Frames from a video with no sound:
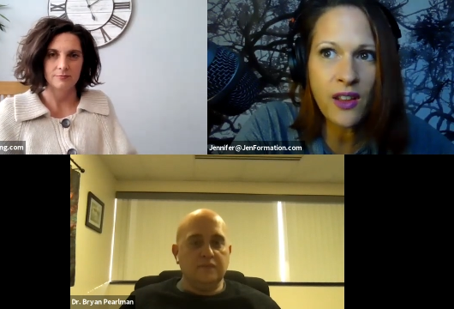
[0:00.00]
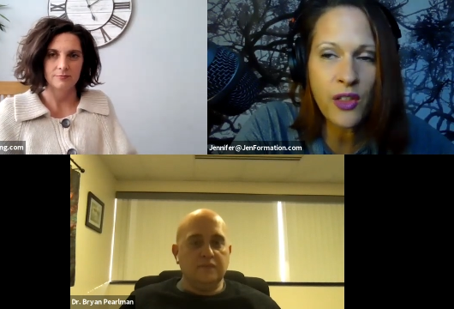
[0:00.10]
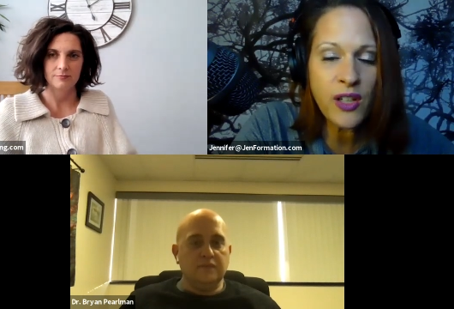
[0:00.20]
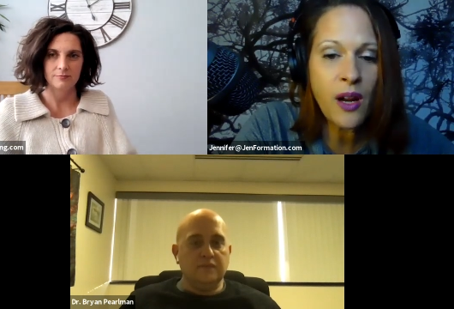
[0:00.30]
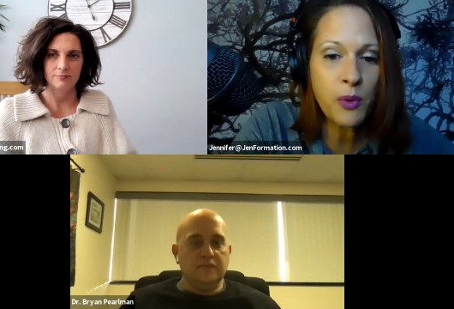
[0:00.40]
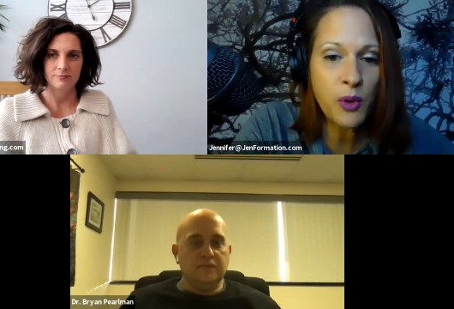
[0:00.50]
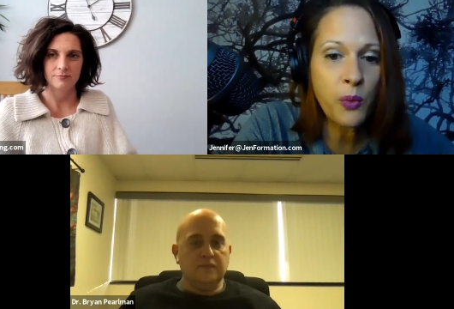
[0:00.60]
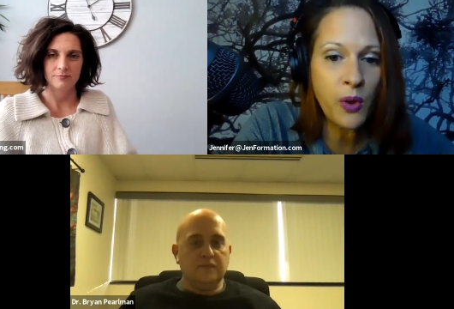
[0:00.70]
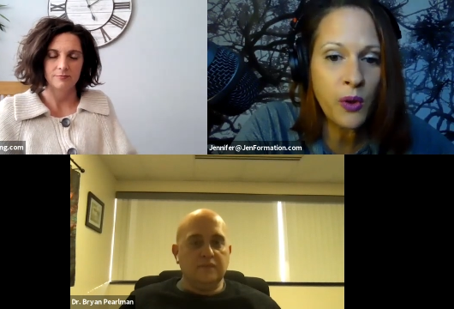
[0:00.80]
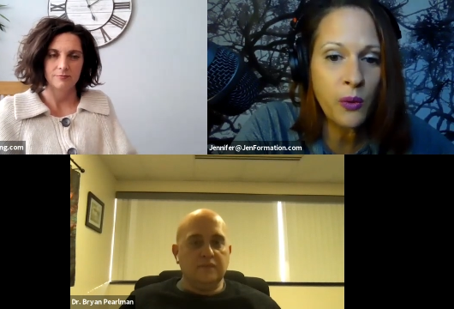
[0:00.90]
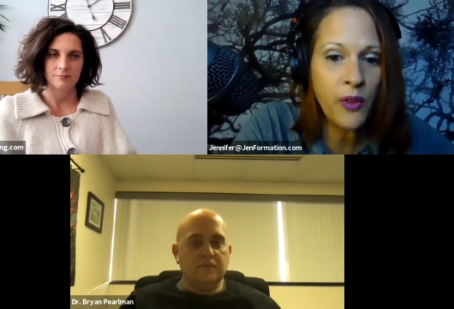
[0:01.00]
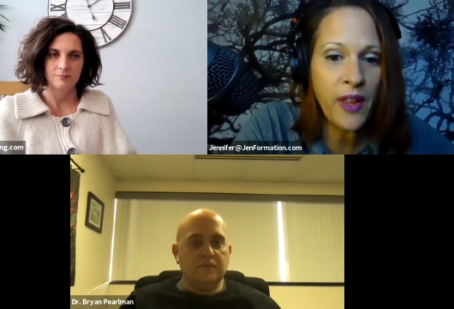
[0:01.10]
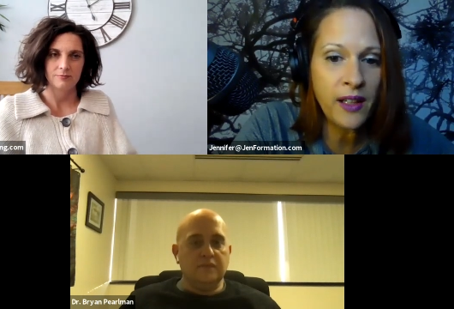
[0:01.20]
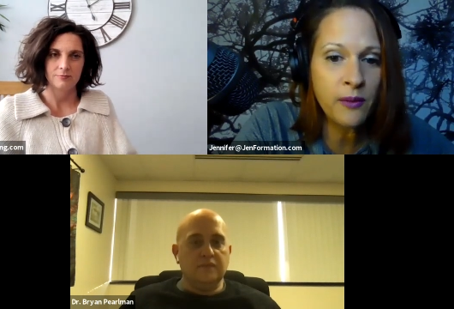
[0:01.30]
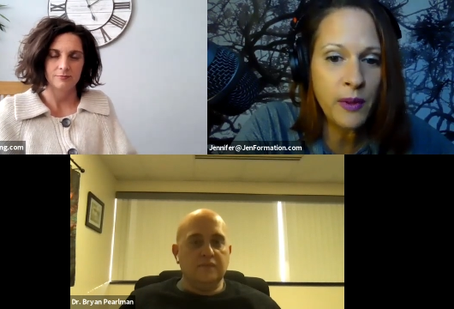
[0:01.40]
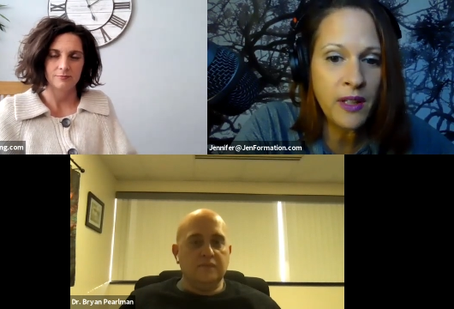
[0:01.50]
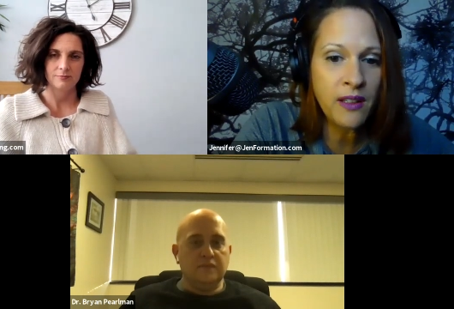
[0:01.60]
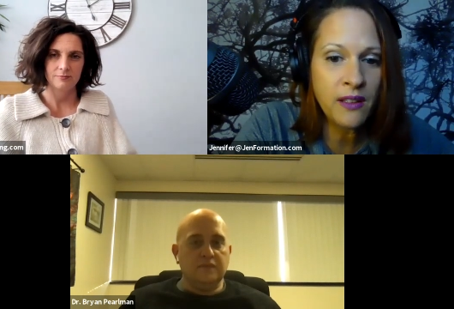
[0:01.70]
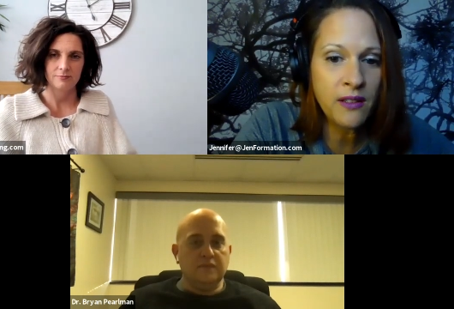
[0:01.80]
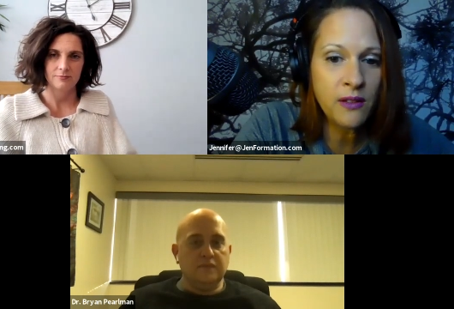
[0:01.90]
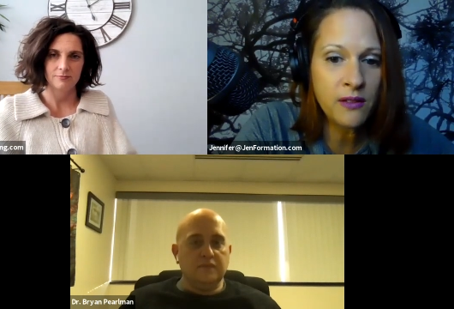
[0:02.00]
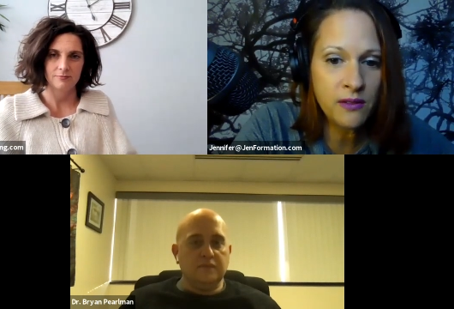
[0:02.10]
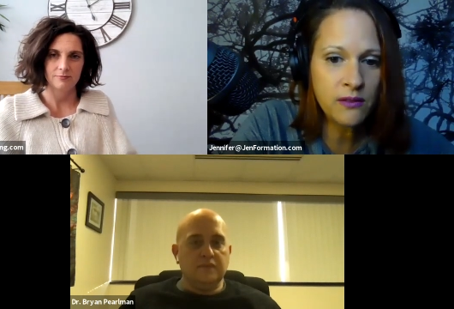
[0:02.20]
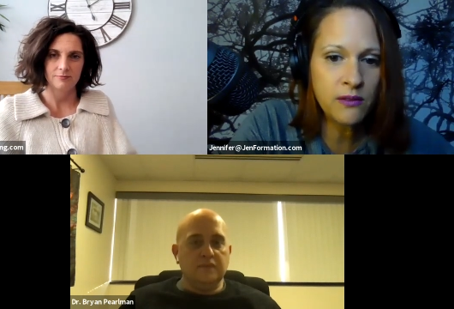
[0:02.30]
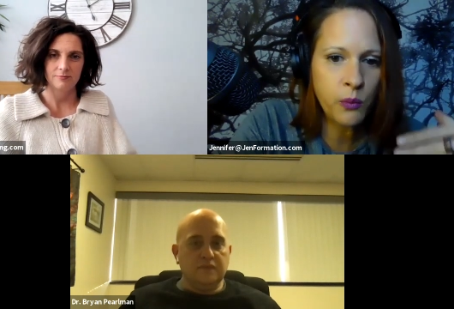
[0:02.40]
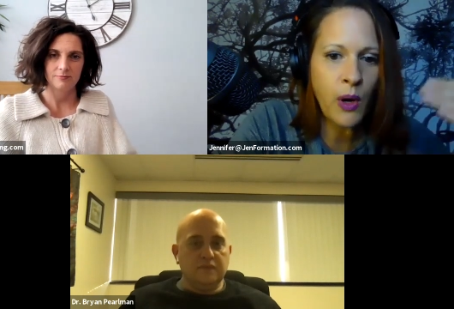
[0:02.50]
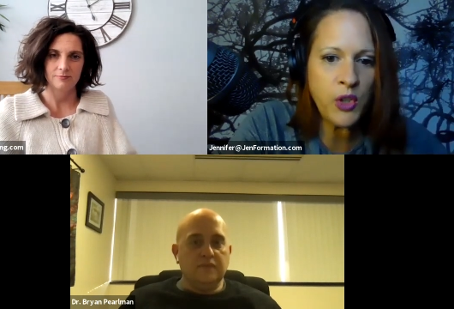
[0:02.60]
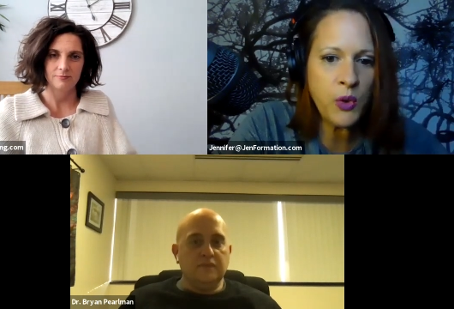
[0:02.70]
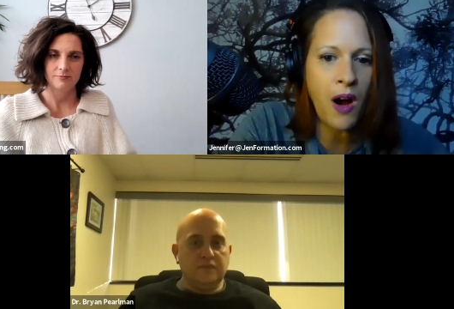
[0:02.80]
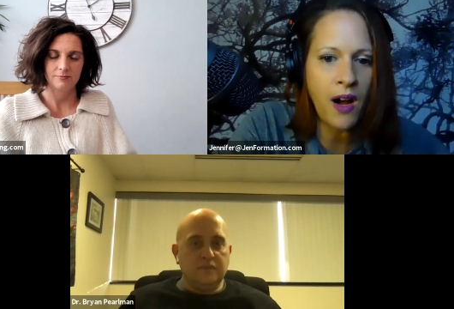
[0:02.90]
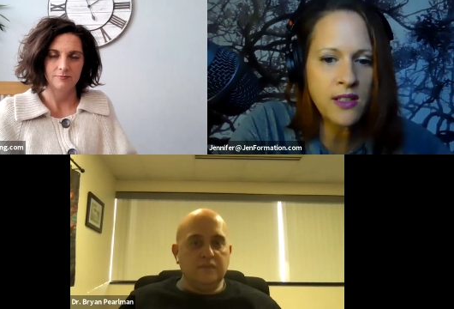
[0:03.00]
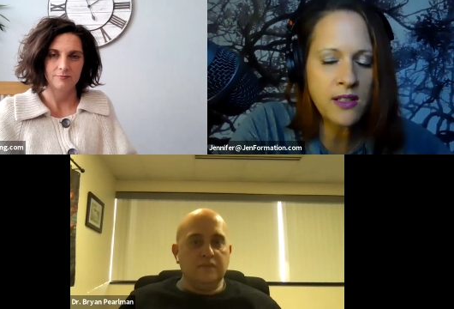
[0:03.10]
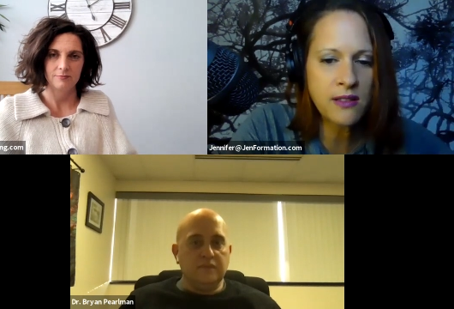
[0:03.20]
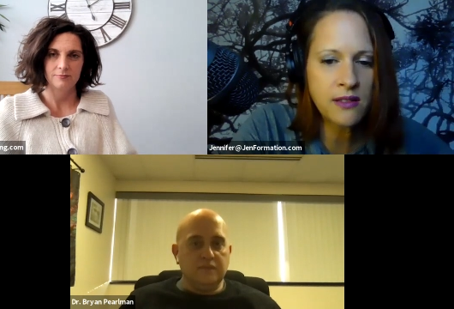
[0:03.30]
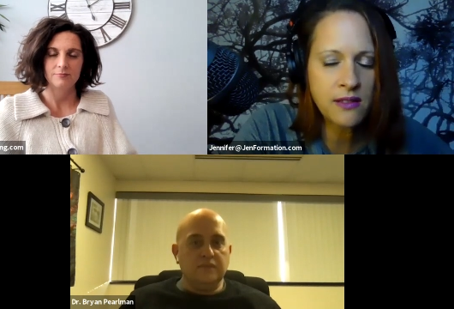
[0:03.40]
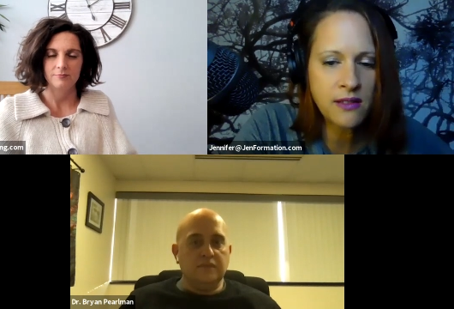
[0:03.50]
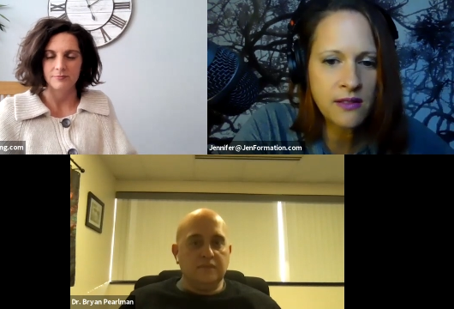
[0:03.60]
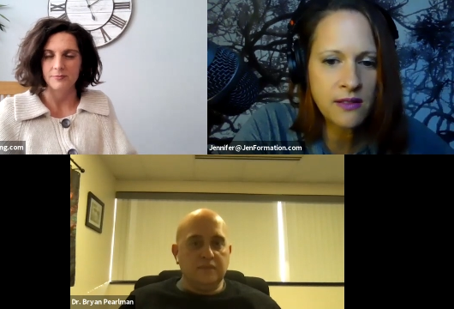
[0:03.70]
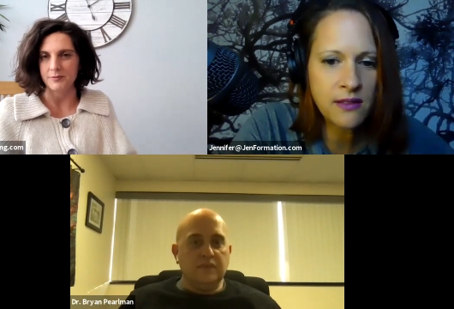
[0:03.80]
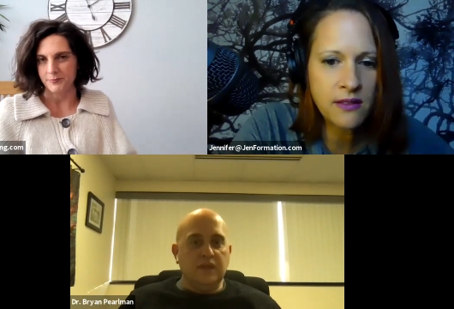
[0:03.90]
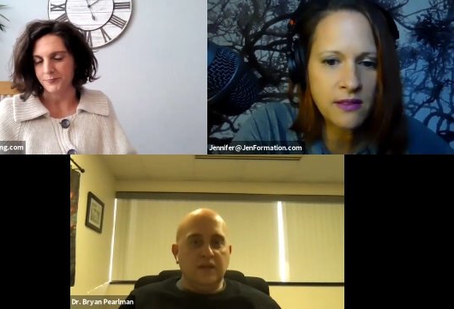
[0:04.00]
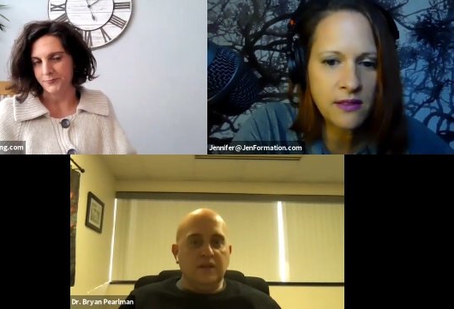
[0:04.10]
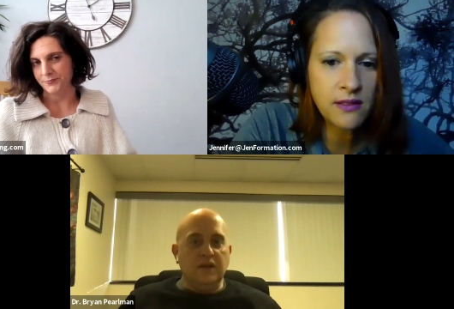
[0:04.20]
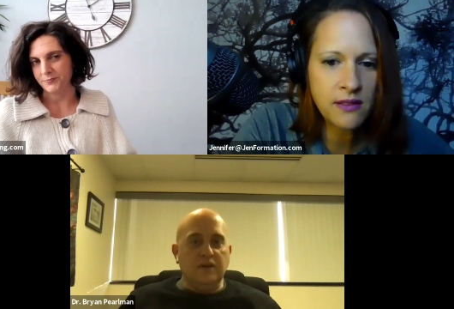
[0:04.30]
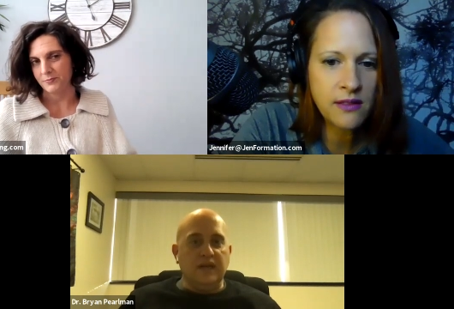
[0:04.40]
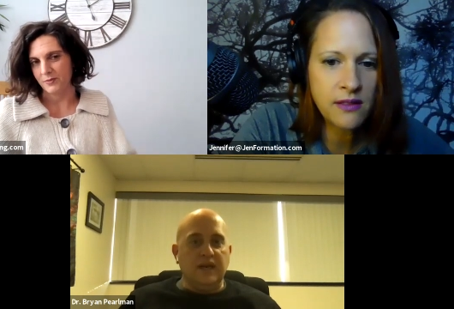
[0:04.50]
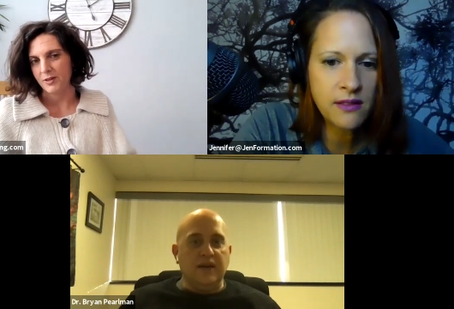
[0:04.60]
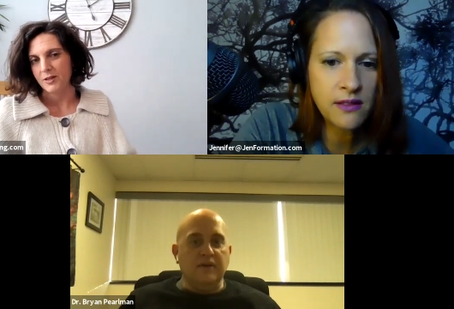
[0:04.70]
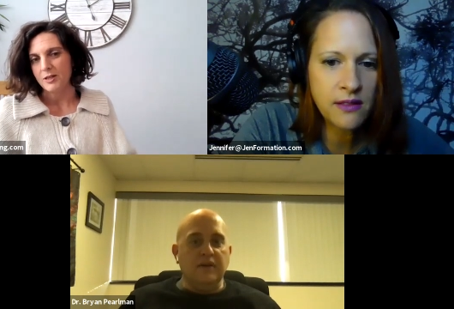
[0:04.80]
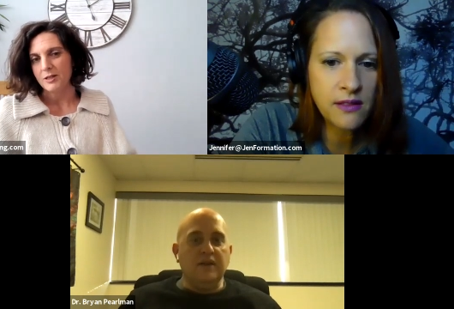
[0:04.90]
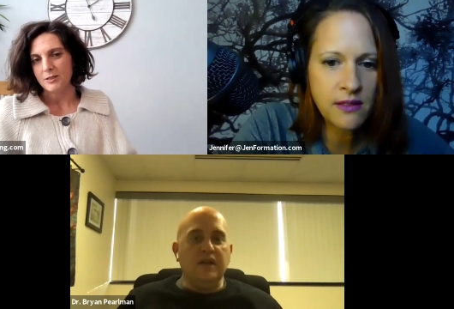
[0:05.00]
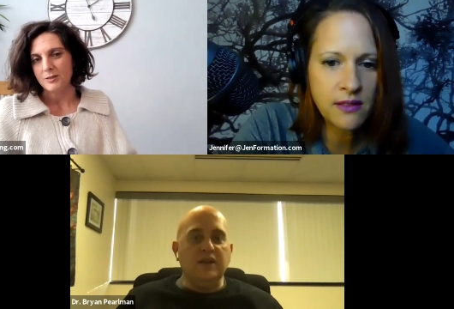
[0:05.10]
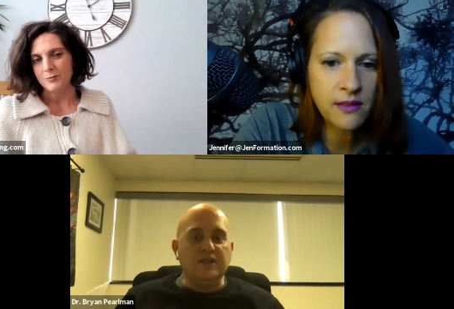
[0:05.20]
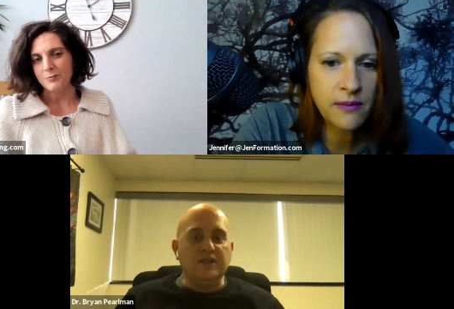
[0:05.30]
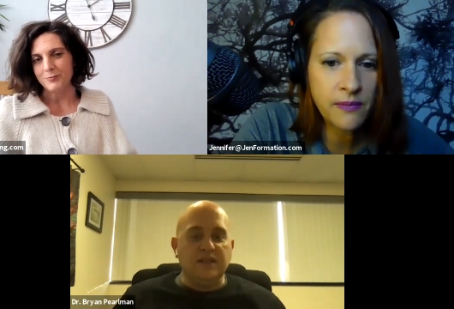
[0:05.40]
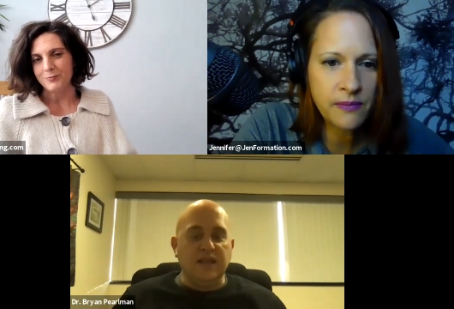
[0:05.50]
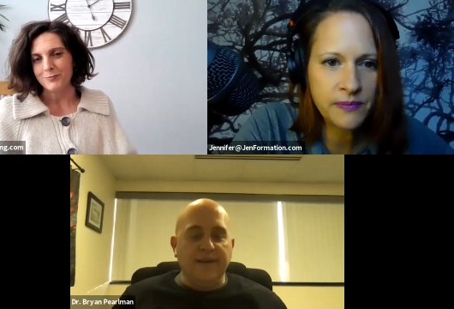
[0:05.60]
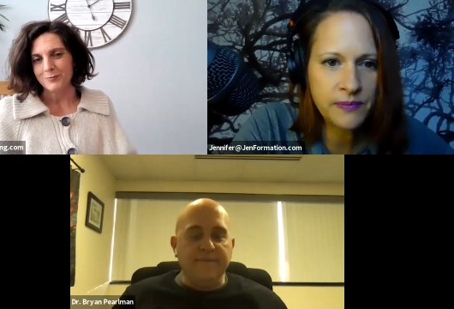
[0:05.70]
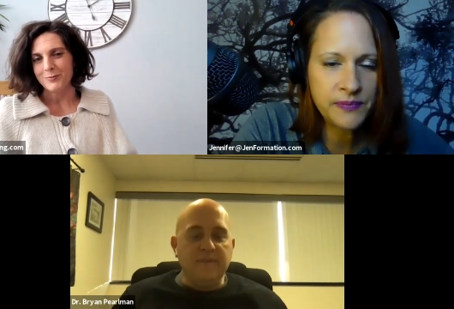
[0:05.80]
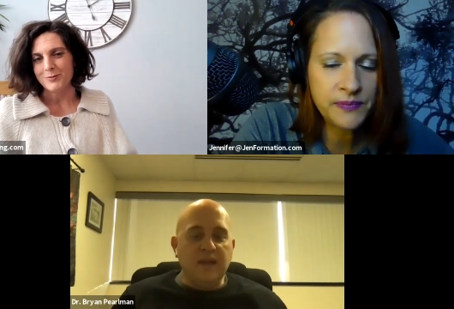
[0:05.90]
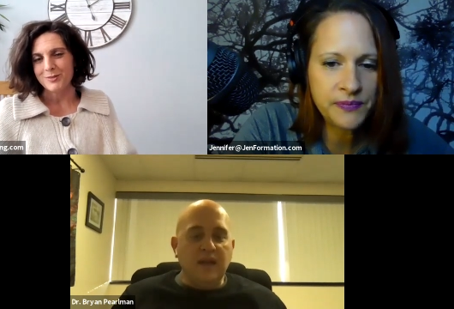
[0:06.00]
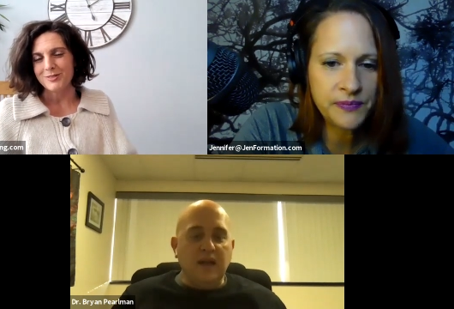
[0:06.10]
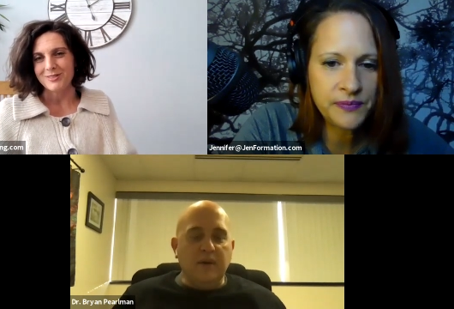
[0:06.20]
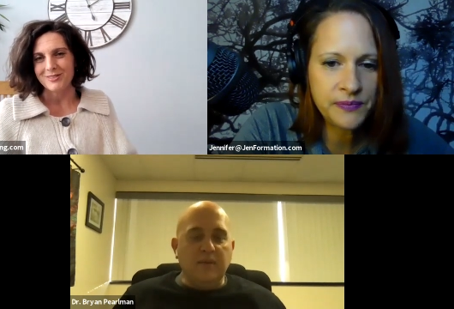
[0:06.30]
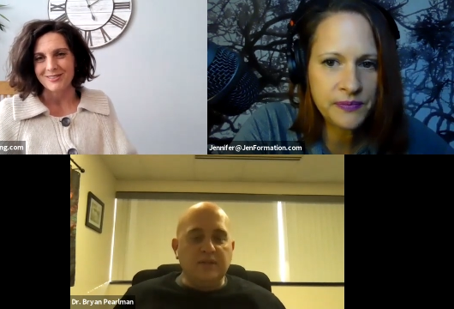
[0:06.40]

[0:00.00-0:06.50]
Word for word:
Speaker 1: the numbers will will then be what you
Speaker 2: want. No doubt. Here's the thing.